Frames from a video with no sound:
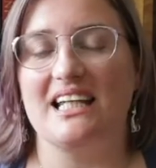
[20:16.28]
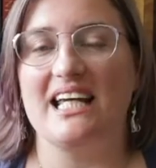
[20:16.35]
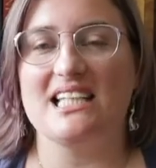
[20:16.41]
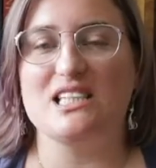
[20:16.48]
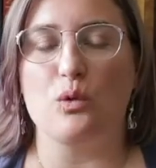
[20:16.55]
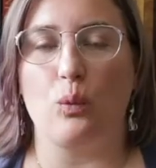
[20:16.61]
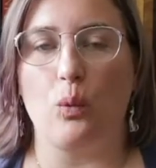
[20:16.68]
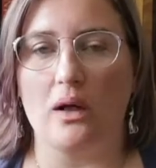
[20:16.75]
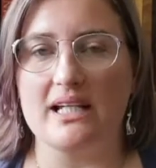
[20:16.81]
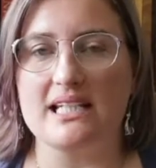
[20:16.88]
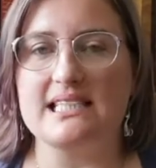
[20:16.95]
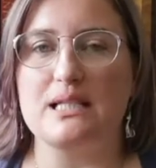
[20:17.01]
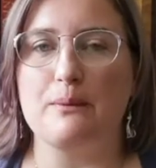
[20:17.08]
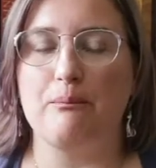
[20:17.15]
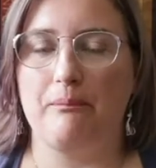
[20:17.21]
is, what
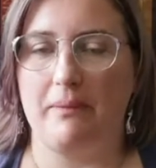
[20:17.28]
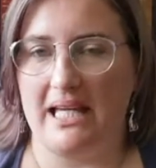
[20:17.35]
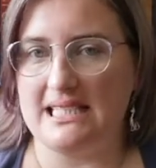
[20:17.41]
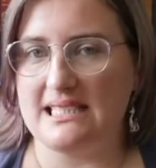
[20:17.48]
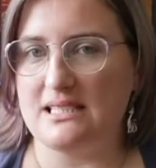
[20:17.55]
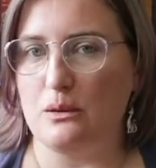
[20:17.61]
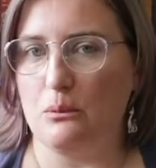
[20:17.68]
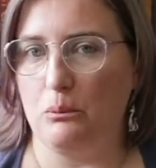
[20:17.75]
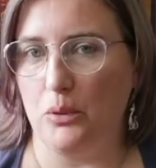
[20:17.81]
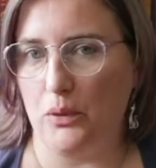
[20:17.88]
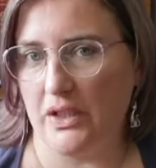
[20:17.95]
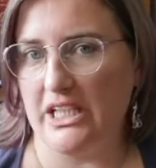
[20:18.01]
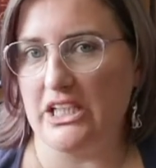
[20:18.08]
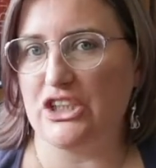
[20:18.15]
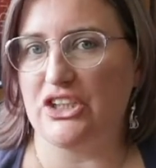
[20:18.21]
is the best
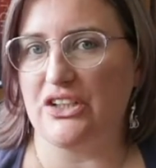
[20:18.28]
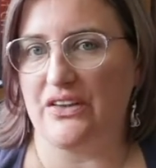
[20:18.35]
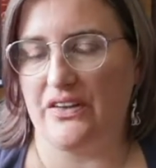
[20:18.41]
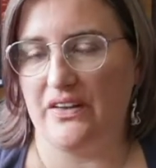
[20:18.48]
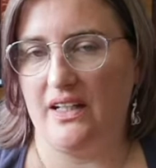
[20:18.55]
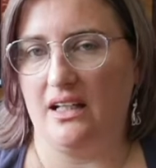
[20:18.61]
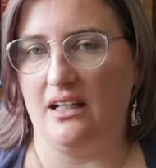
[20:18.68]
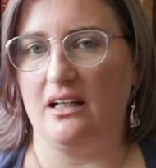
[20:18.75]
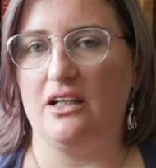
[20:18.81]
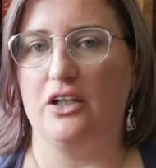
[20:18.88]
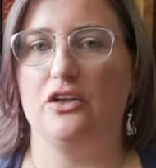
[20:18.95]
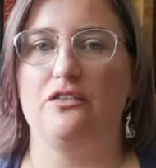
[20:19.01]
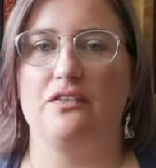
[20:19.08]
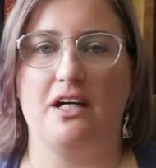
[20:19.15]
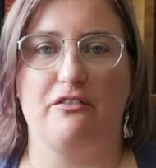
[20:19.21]
bookish thing
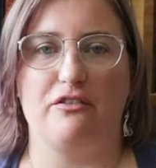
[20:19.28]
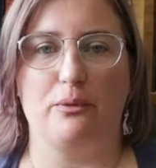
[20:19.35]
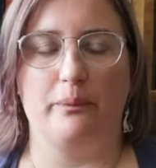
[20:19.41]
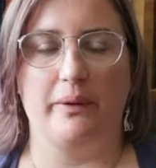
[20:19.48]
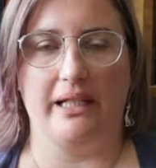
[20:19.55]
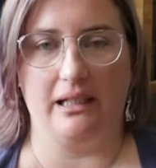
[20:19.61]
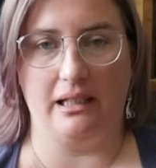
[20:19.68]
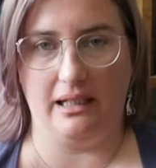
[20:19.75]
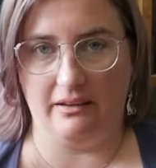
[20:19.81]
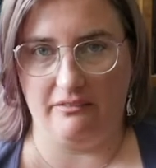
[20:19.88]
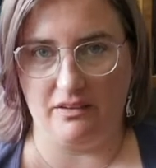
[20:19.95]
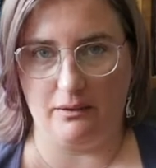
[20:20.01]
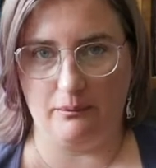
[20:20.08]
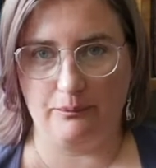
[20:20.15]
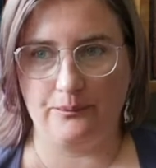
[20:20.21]
you've ever been
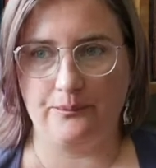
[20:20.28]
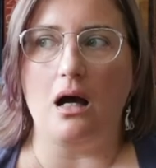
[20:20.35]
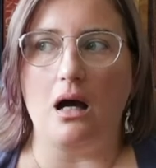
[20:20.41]
given?